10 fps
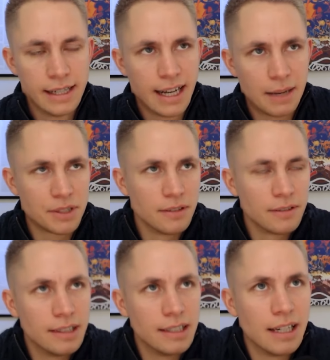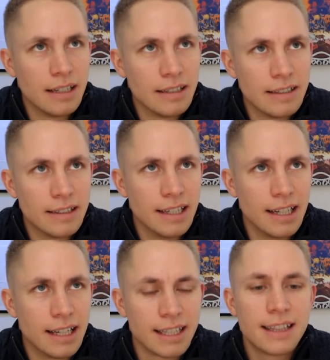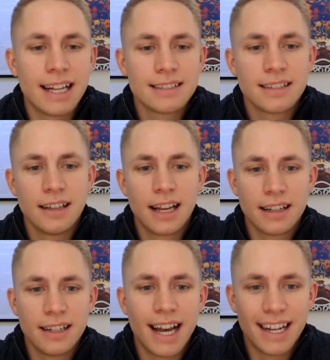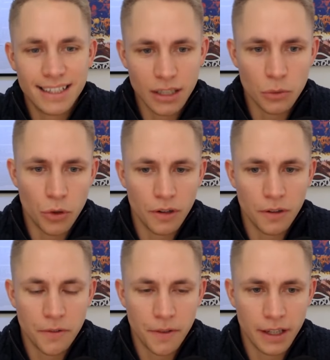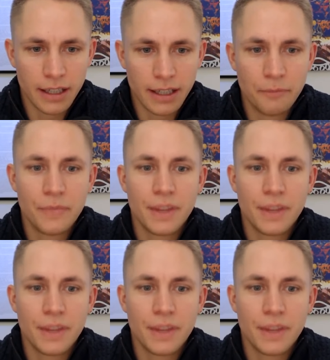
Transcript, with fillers: absolutely. Uh, I think that's a, uh, like an ideal world thinking.